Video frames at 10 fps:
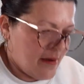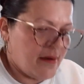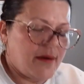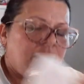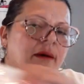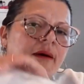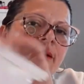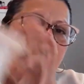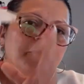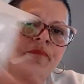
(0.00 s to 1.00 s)
a
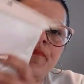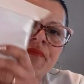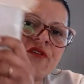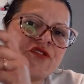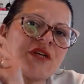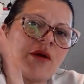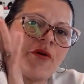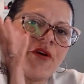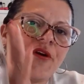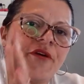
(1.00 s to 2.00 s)
uh, shower
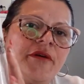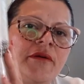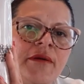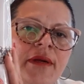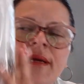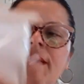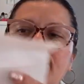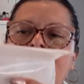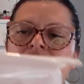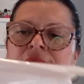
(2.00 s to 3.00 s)
curtain
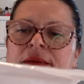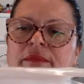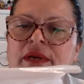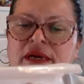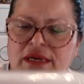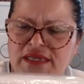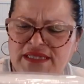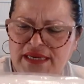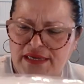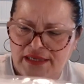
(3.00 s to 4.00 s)
I am not going to
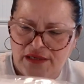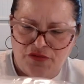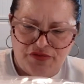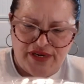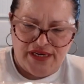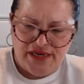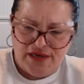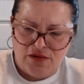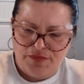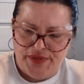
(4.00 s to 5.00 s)
take it out right
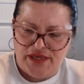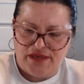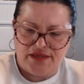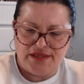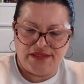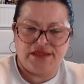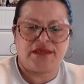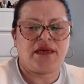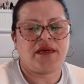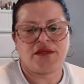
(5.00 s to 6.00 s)
now because
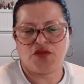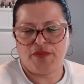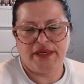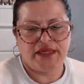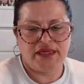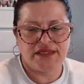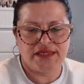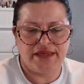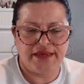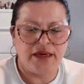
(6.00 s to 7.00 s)
I got so many things
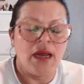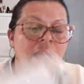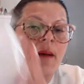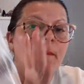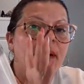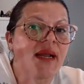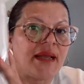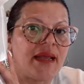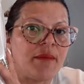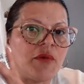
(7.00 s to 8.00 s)
in there. But I
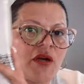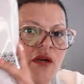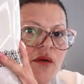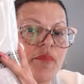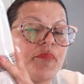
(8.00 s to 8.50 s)
am going to,